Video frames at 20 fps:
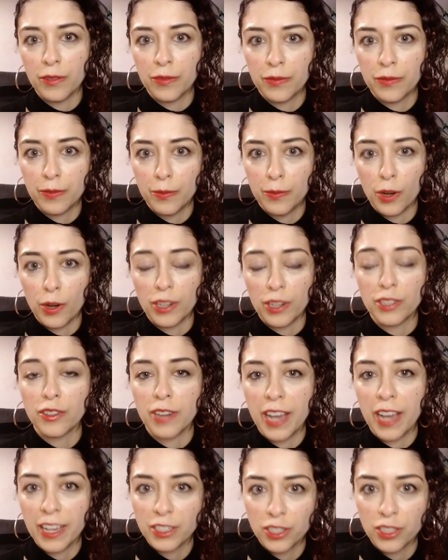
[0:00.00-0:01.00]
of more
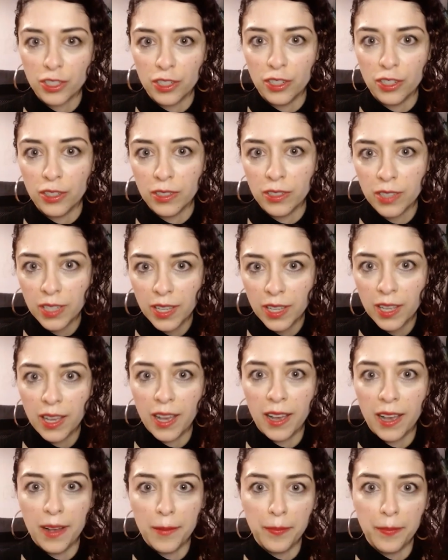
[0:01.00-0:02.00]
international
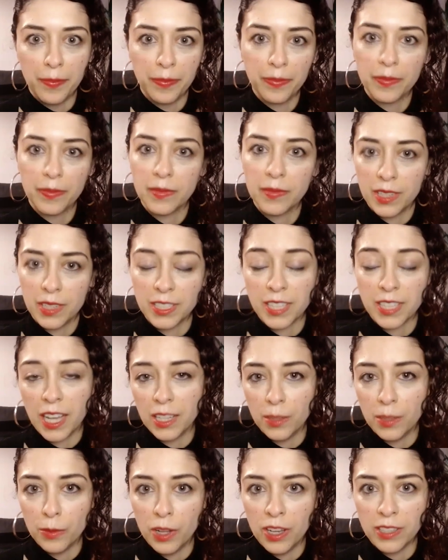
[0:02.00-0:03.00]

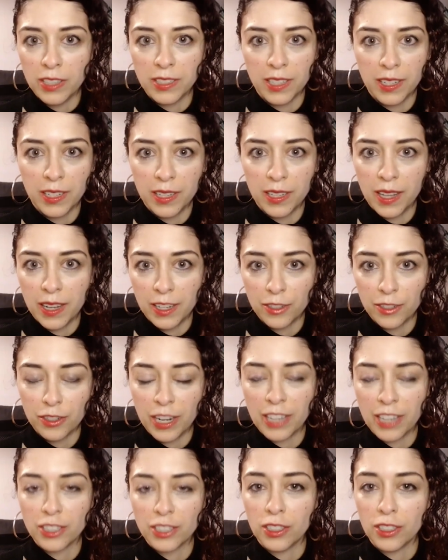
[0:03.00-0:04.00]
asylum laws and
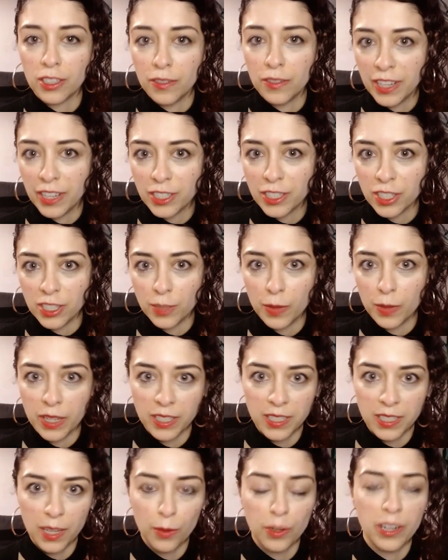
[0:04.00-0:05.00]
international conventions,
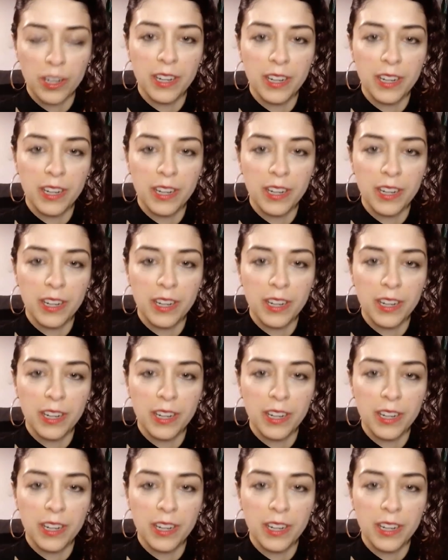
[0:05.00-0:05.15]
because they were